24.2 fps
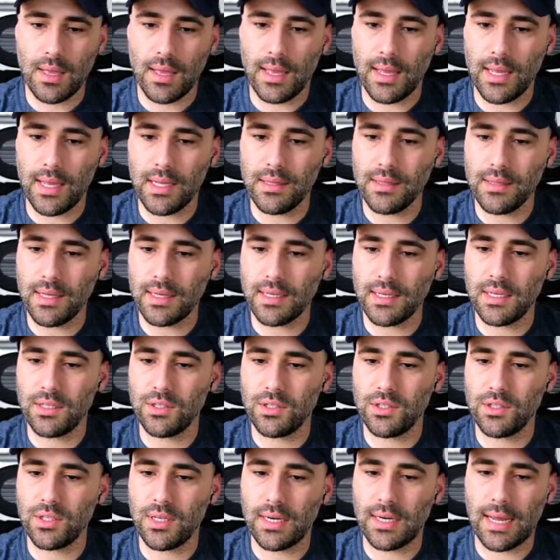In the
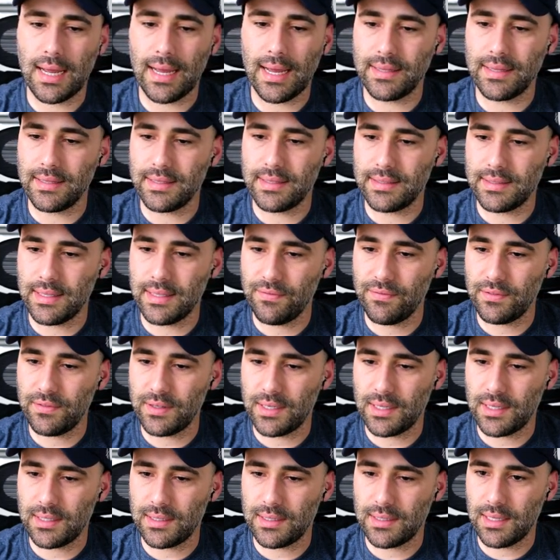kitchen, I
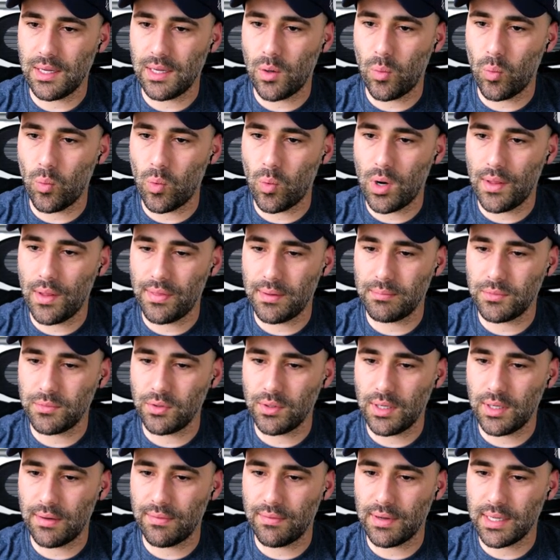definitely want them to
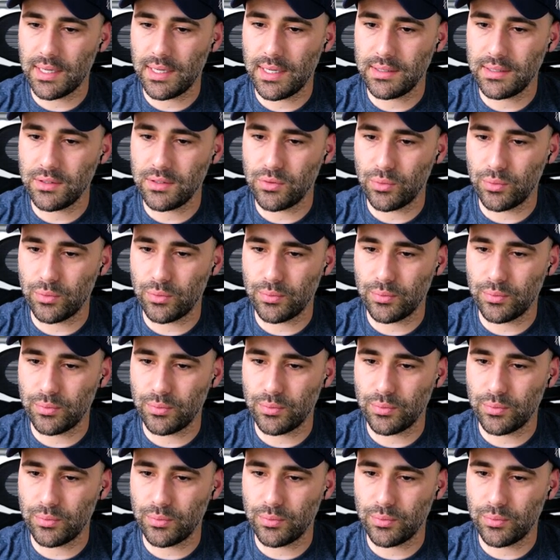have a kettle.